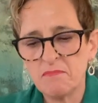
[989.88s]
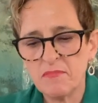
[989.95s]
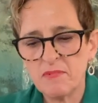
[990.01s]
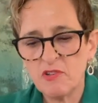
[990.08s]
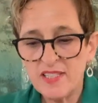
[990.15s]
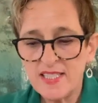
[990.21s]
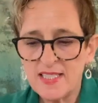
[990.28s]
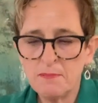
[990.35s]

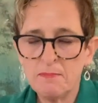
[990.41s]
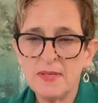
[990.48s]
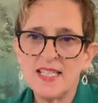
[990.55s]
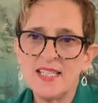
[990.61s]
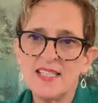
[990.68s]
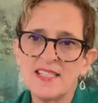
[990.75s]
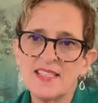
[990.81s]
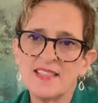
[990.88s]
Krista
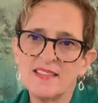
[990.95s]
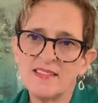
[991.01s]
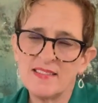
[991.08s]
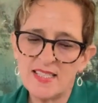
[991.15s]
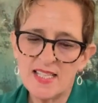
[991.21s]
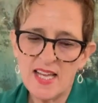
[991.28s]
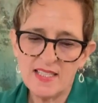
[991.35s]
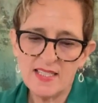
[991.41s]
Munns,
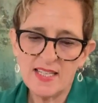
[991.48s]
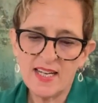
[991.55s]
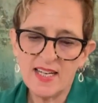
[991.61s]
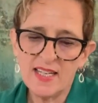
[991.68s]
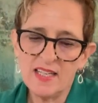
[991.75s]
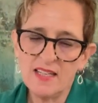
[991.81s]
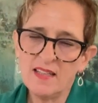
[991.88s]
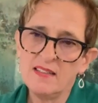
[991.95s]
Sandy
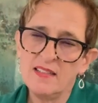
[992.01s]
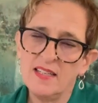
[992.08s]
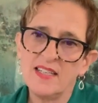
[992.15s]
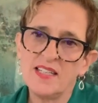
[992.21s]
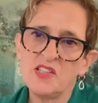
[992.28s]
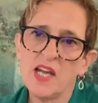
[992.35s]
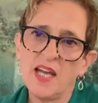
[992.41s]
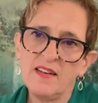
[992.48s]
Cole,
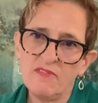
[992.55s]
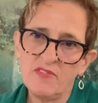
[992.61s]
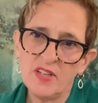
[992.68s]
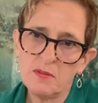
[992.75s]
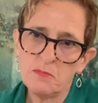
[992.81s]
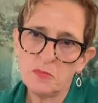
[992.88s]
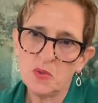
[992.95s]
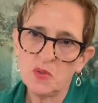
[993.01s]
Jane
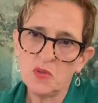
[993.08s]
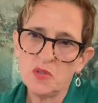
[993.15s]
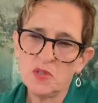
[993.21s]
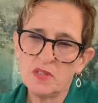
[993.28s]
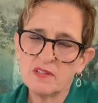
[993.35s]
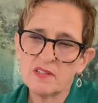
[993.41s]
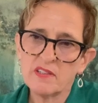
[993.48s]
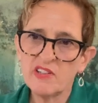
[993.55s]

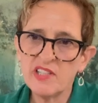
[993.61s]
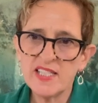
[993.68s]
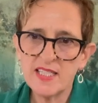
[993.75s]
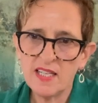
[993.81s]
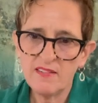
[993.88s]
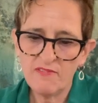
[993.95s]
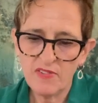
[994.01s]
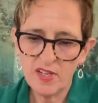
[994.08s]
Finnemore,
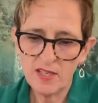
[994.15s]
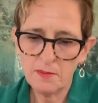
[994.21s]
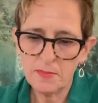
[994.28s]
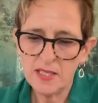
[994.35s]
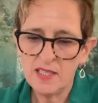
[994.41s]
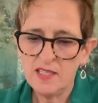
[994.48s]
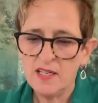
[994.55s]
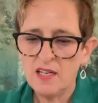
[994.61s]
Christine
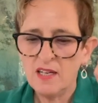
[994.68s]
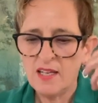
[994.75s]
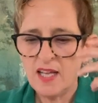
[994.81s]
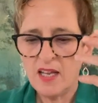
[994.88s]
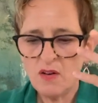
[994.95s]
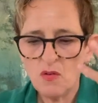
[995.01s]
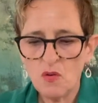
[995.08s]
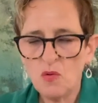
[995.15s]
Farmer,
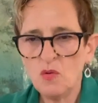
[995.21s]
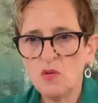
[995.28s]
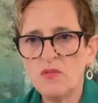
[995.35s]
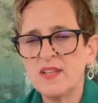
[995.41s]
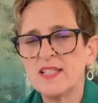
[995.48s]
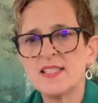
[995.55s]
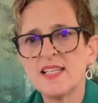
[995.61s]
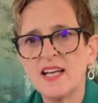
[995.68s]
and all
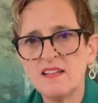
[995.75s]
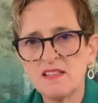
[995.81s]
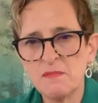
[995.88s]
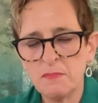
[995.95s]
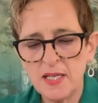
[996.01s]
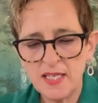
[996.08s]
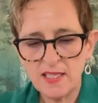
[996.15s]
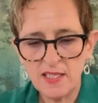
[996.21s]
their sales
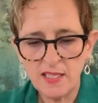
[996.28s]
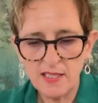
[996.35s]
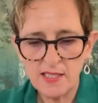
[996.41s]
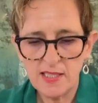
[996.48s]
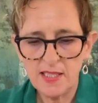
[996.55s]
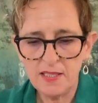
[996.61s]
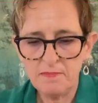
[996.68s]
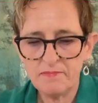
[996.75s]
and marketing
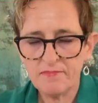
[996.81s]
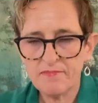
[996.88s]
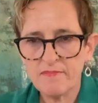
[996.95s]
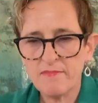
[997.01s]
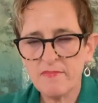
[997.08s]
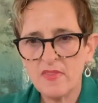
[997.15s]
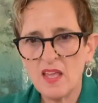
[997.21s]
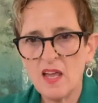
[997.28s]
team.
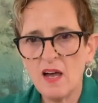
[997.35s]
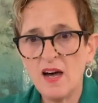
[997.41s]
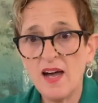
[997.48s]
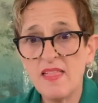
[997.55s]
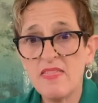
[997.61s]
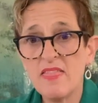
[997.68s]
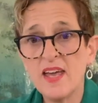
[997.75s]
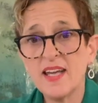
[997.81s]

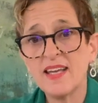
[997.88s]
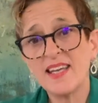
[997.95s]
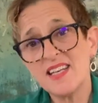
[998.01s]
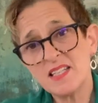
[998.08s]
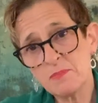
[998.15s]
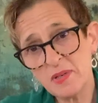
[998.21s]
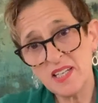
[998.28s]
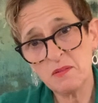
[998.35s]
I thank
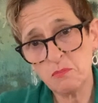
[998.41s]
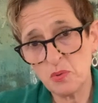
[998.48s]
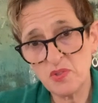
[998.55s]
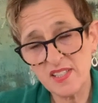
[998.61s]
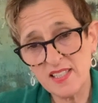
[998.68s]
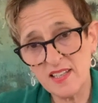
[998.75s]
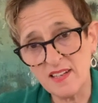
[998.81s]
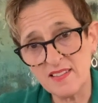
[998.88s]
independent
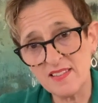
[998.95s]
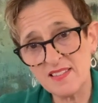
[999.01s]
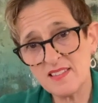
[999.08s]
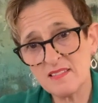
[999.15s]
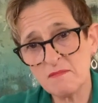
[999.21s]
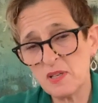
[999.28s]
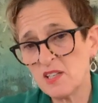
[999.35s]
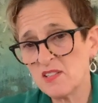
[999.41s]
booksellers,
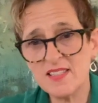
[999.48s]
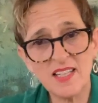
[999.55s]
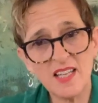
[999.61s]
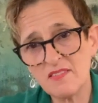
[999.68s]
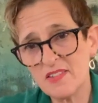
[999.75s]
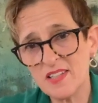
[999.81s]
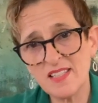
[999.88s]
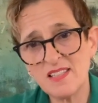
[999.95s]
because none
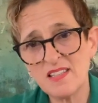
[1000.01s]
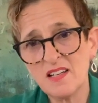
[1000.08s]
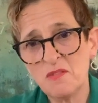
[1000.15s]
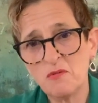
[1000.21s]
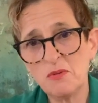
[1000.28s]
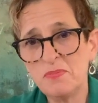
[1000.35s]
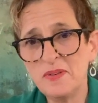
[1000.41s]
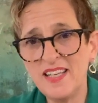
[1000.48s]
of us
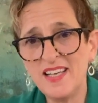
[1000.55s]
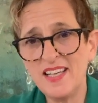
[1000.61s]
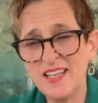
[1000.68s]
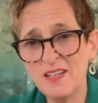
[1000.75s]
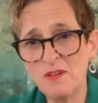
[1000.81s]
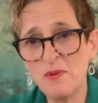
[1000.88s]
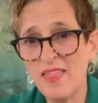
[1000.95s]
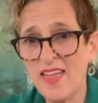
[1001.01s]
would be
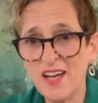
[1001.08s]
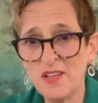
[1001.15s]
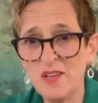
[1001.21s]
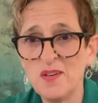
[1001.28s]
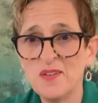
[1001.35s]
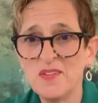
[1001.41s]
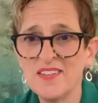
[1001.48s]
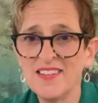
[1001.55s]
here without
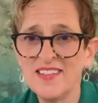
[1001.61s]
you.